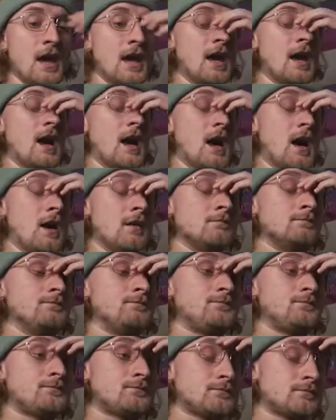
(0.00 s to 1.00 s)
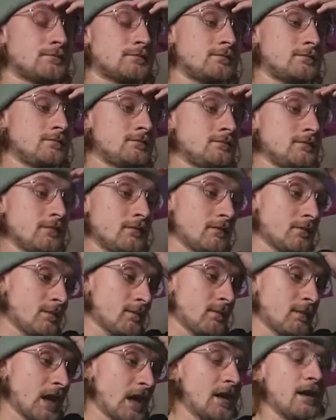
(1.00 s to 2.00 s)

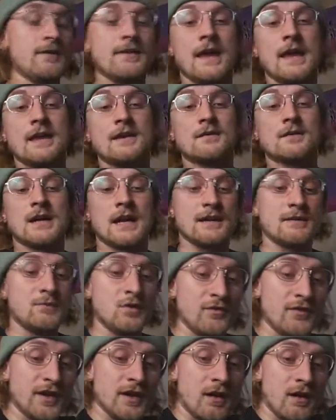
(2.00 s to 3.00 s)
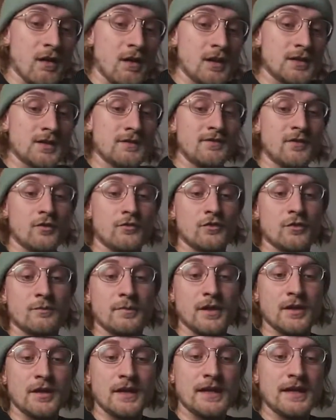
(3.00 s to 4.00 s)
Then kind of moving on to
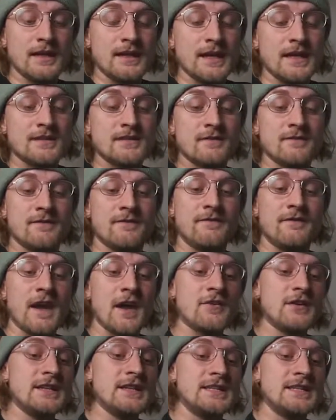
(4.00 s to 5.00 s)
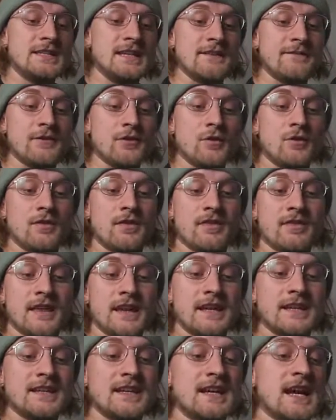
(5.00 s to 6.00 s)
vulnerability, it's a very difficult
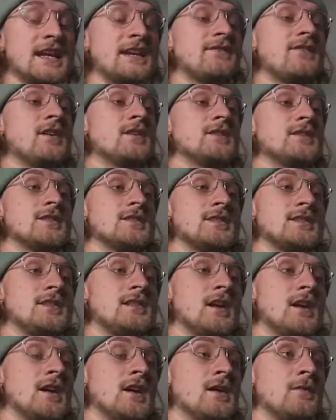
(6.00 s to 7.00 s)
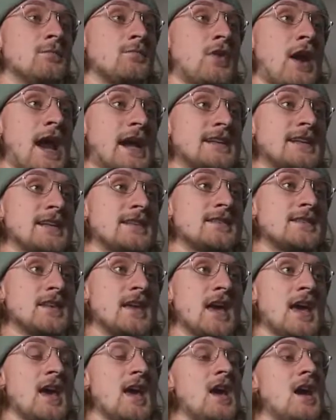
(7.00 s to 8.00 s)
thing to kind of understand or practice,
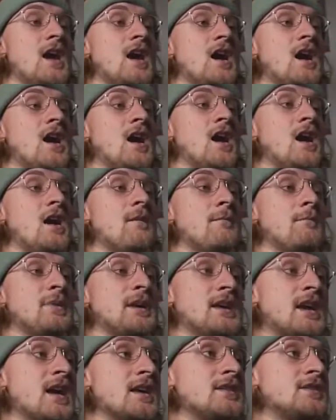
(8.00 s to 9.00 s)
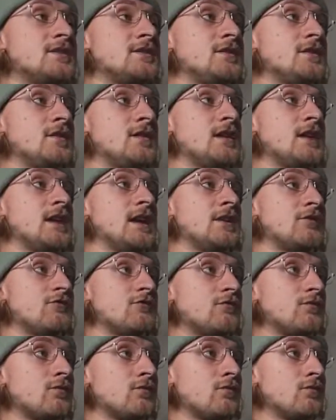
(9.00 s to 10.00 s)
because being